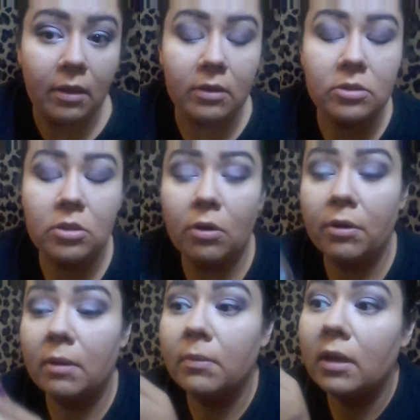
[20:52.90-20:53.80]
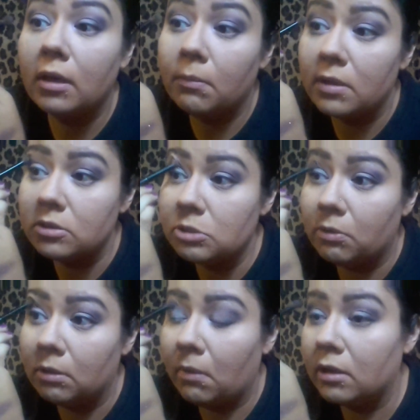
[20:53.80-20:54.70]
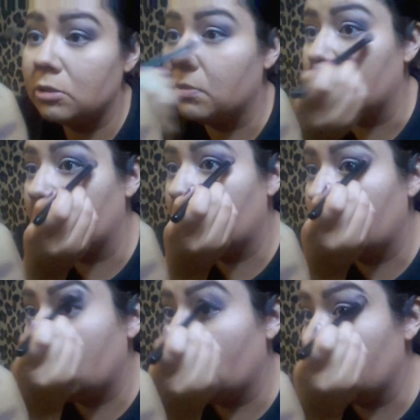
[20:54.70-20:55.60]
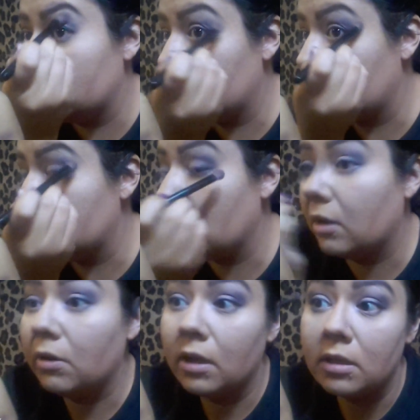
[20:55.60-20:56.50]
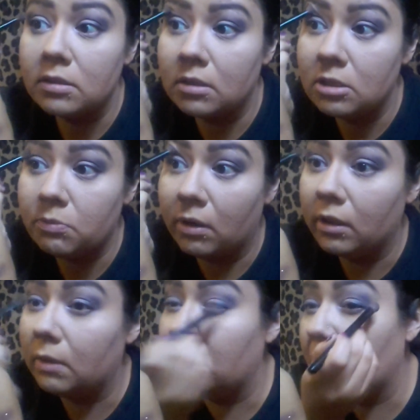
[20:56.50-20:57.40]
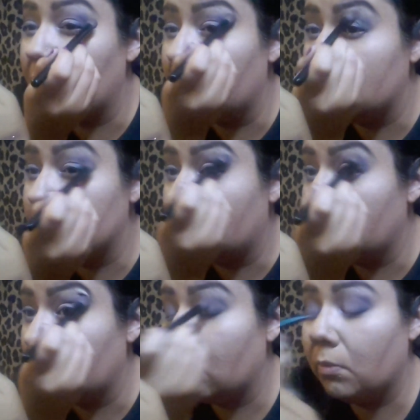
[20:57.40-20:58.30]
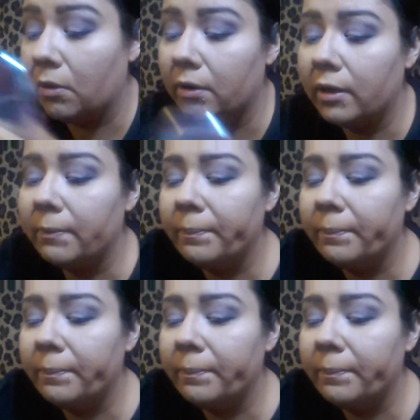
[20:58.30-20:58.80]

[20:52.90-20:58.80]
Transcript: Sorry, I'm getting the message. Probably my husband. He works on Saturdays and he's probably letting me know that he's coming home already.